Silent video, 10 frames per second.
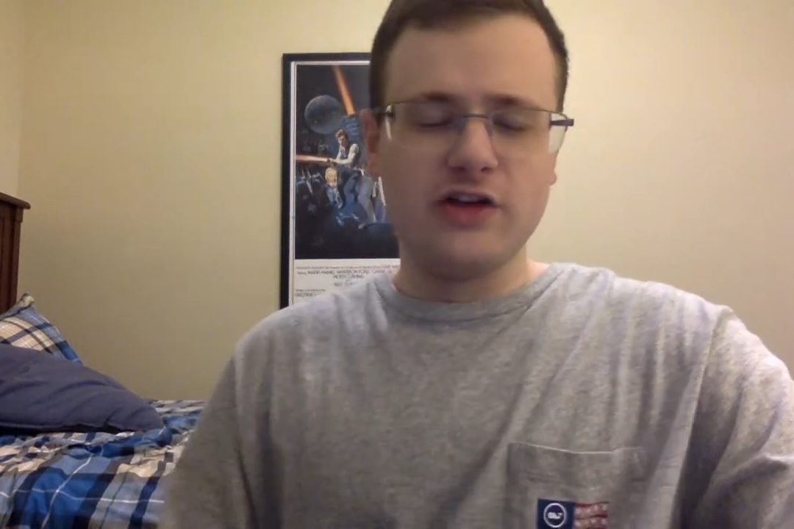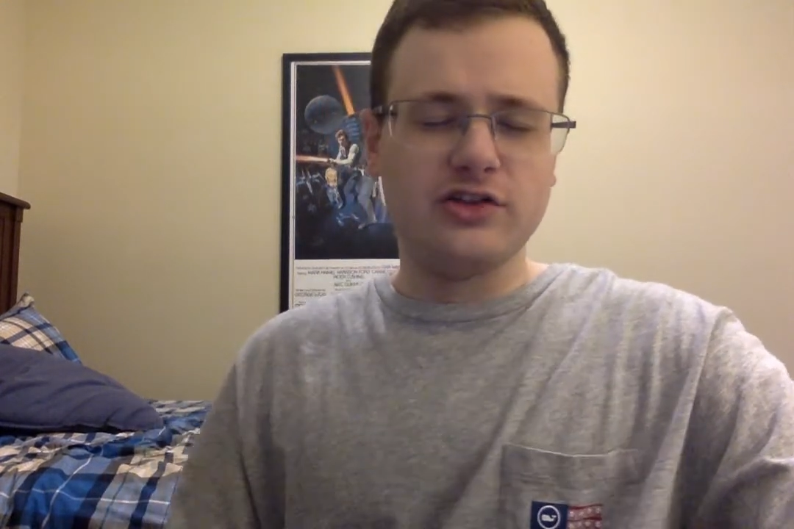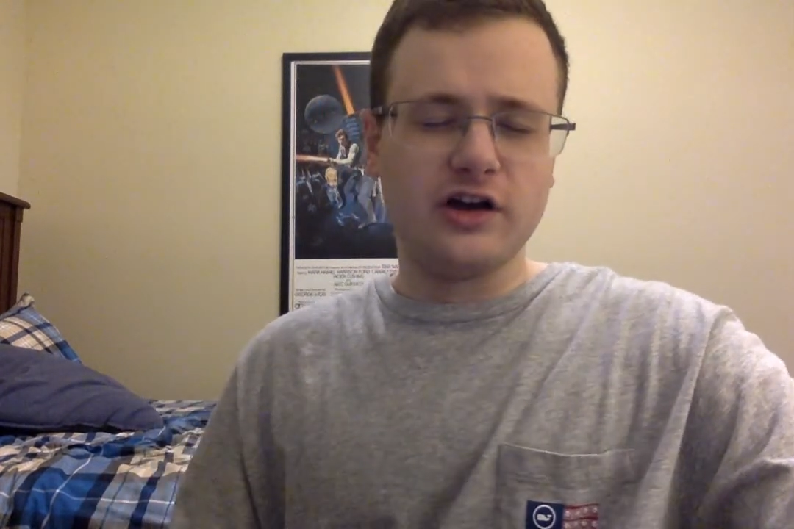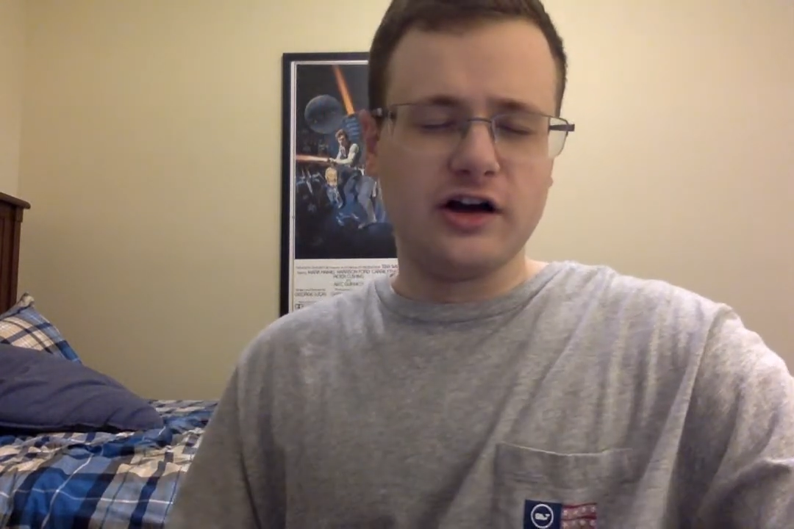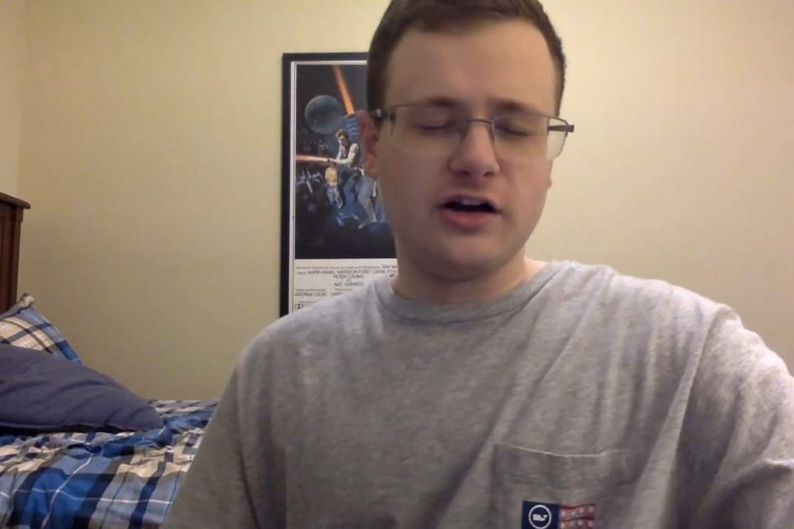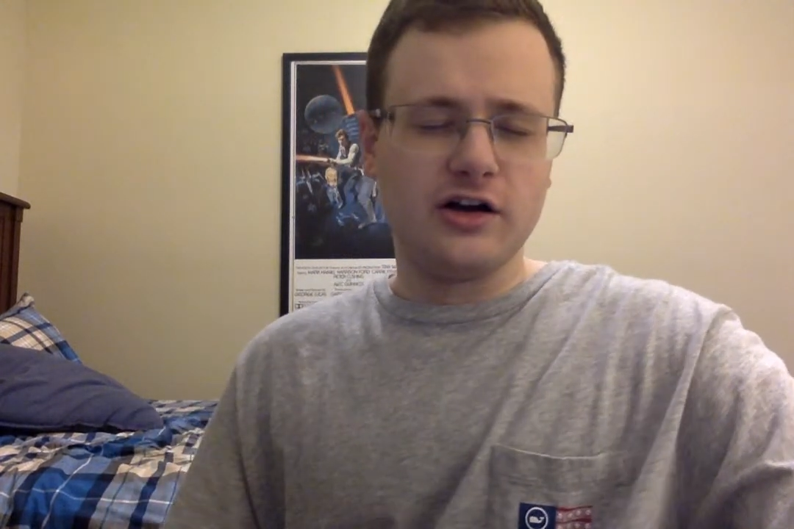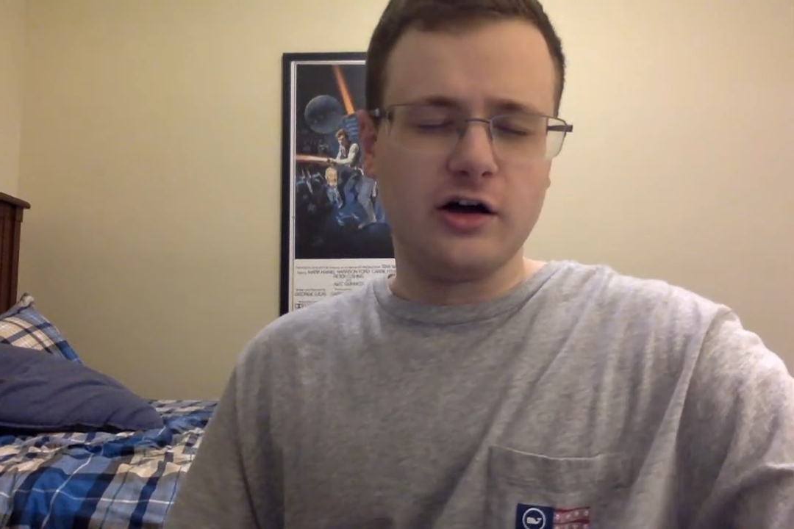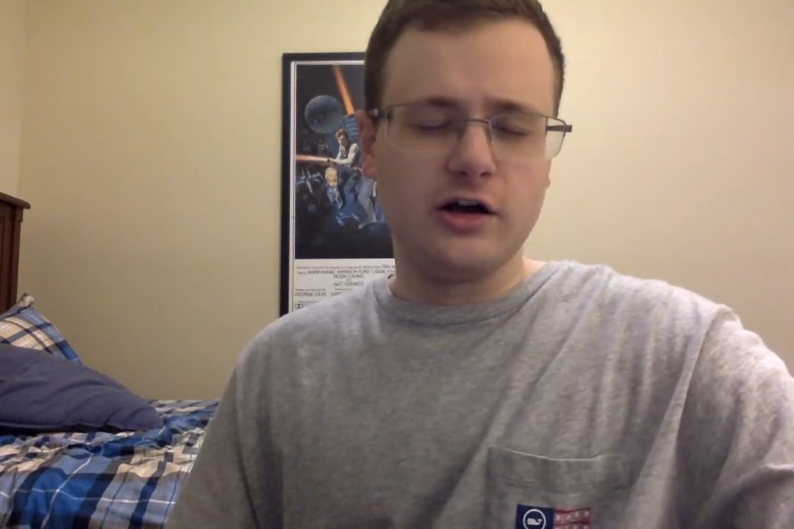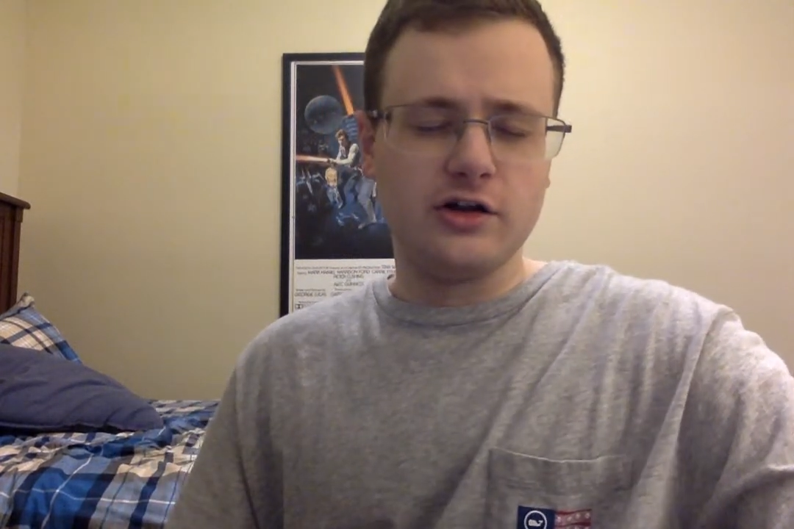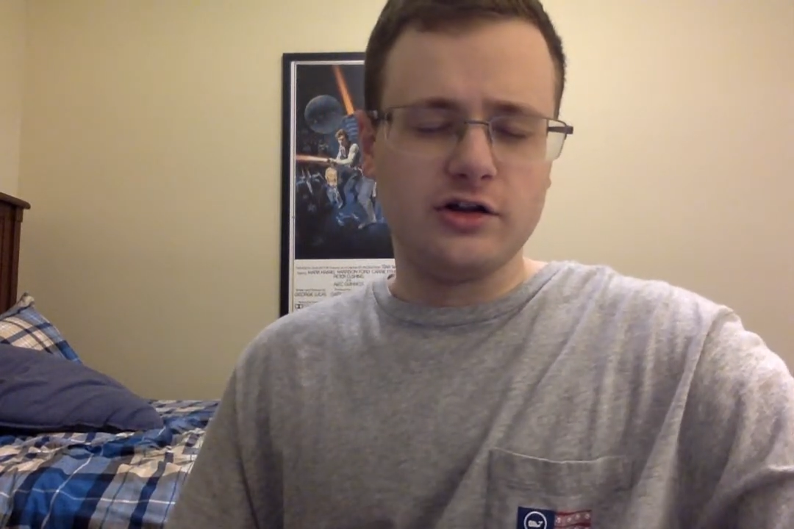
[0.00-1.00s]
the
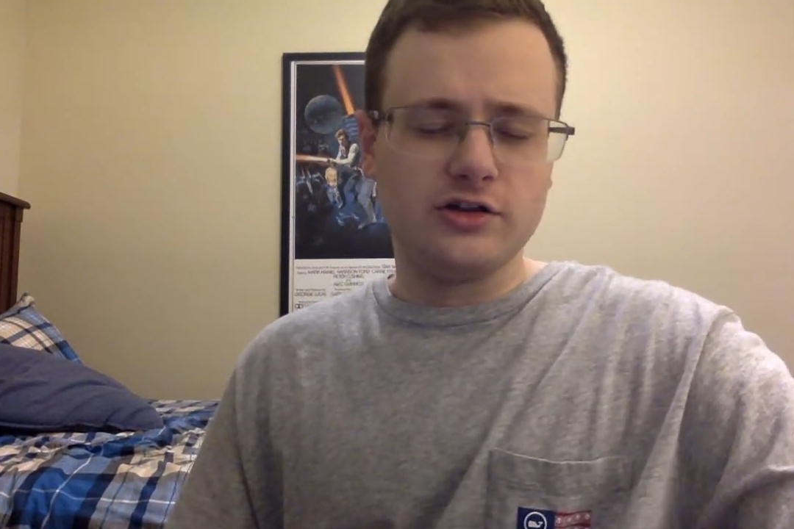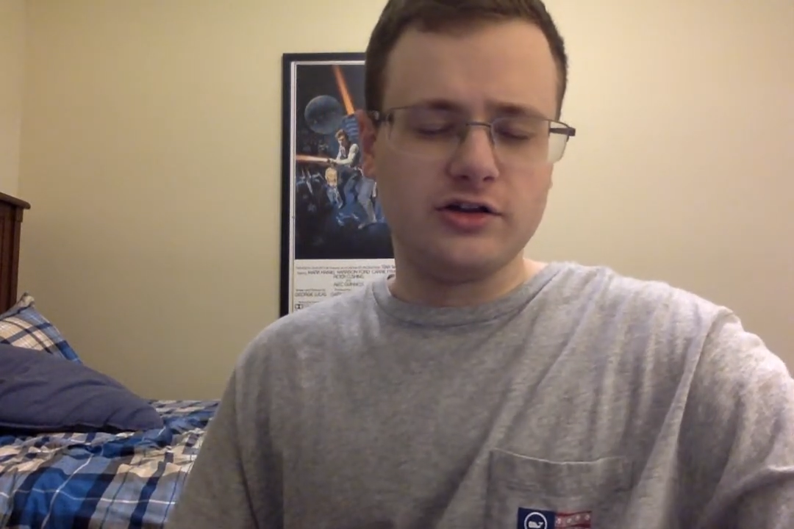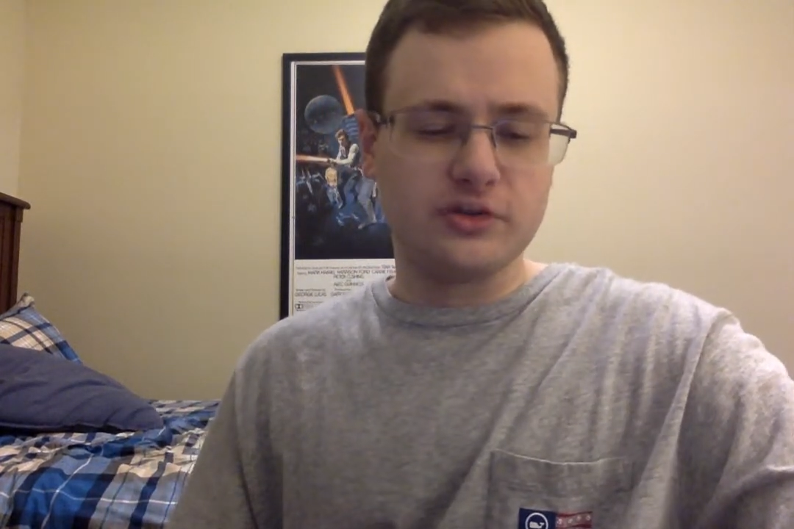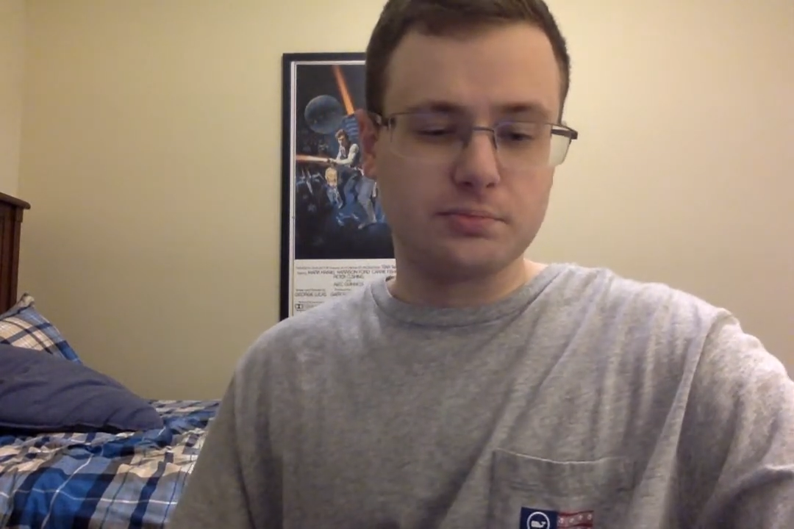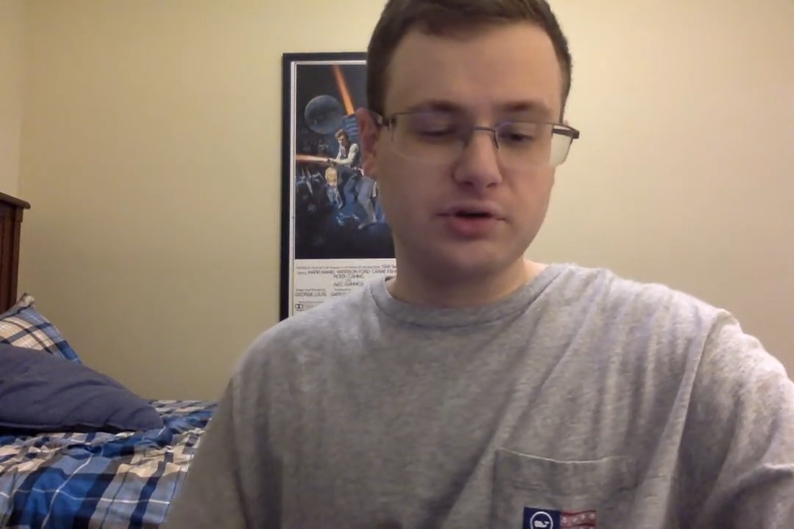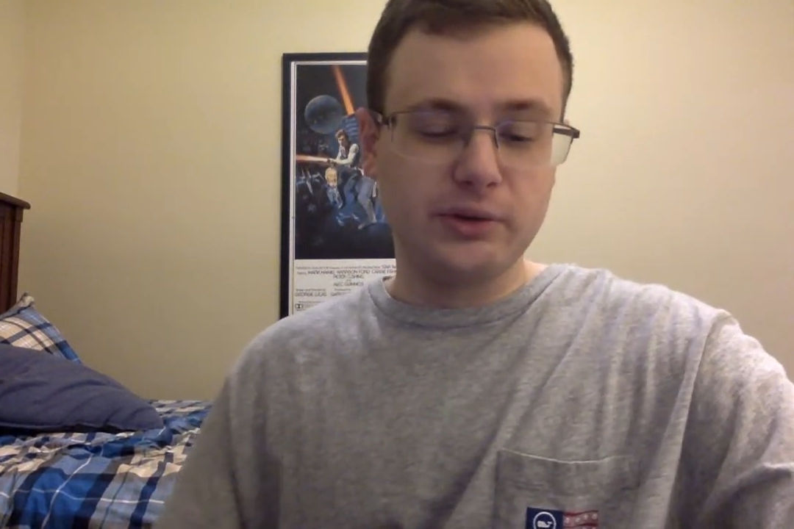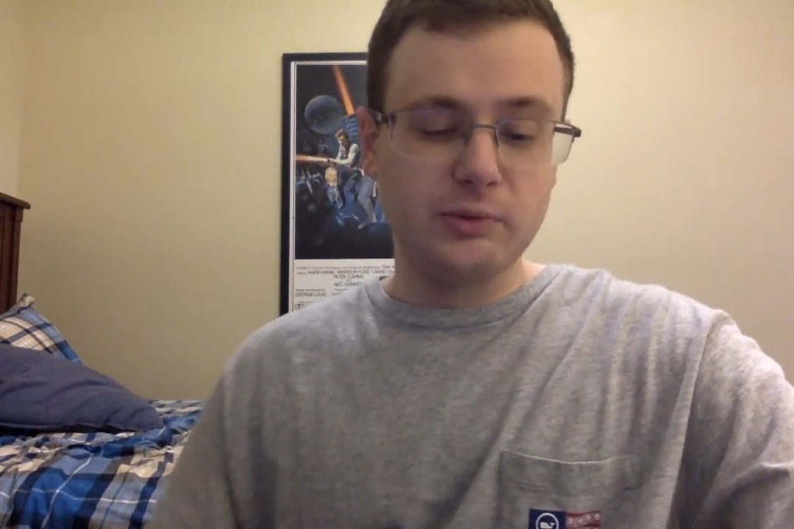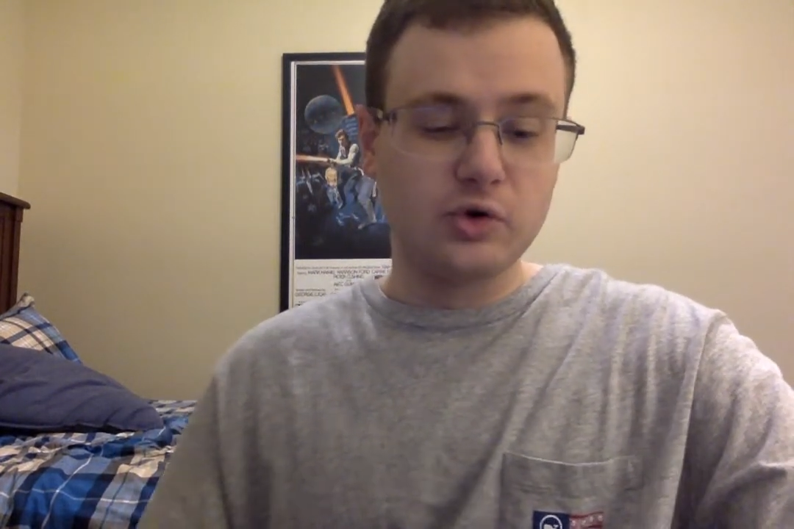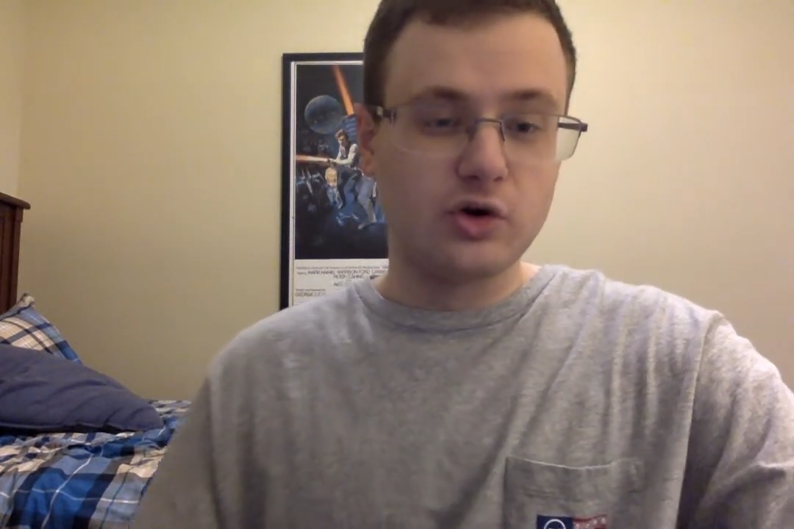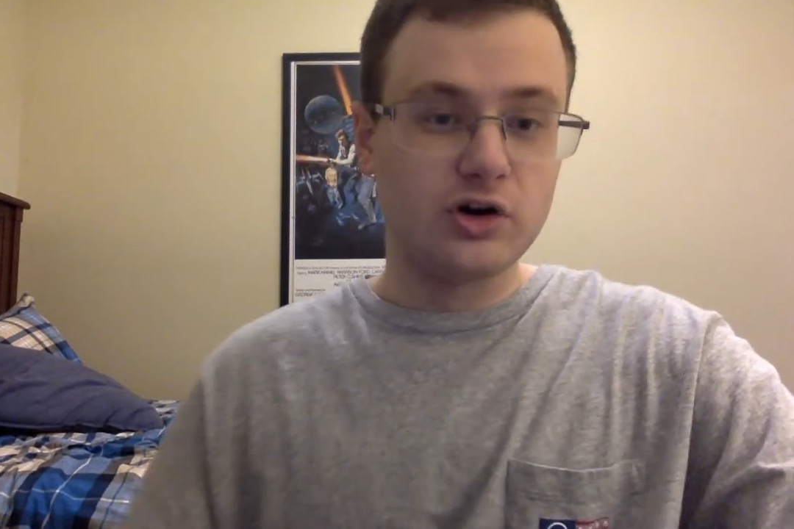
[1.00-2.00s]
the Supreme
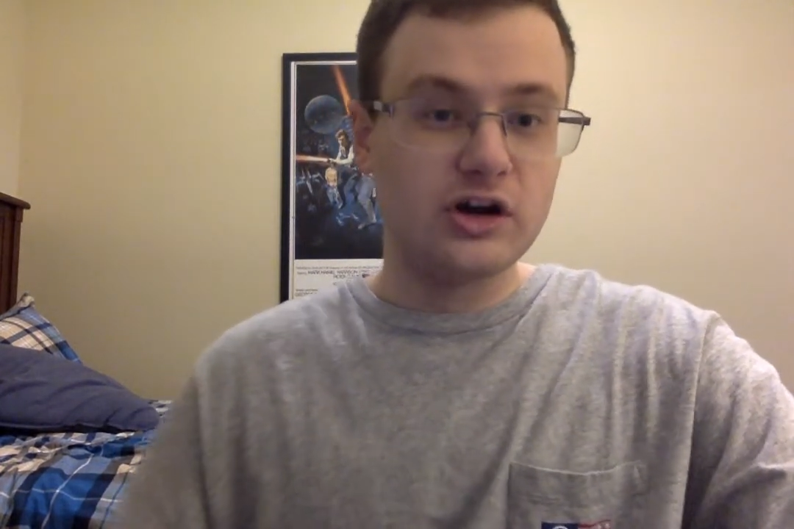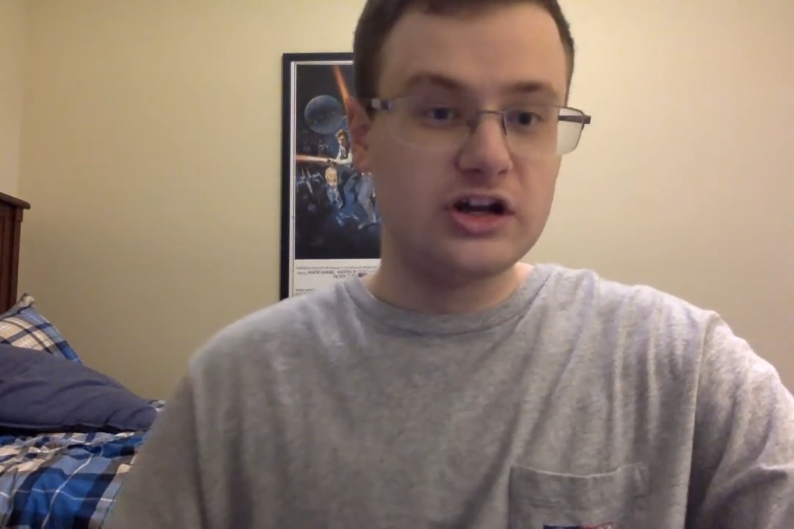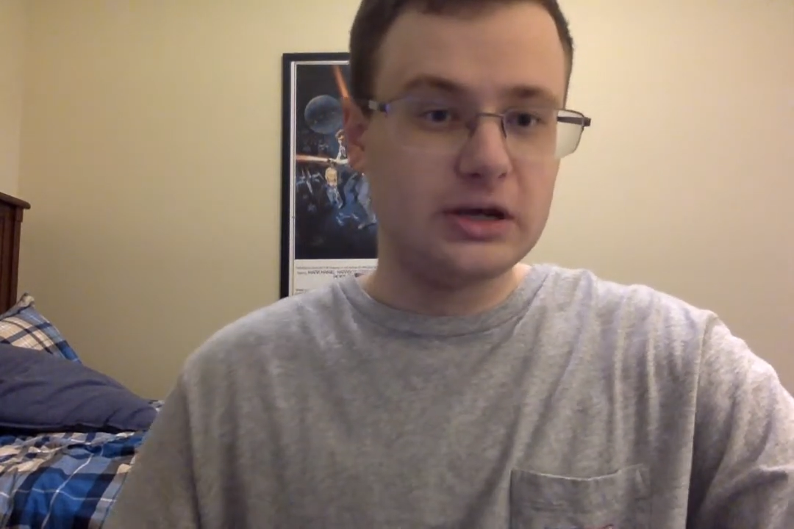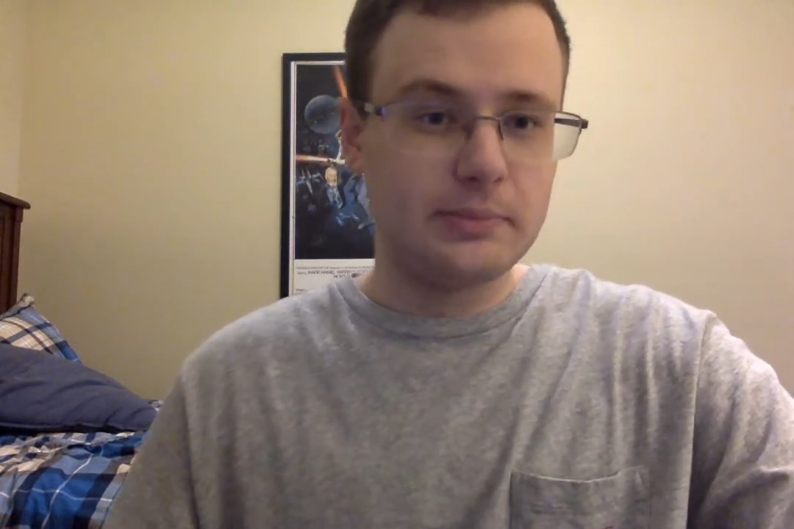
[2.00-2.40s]
Court and the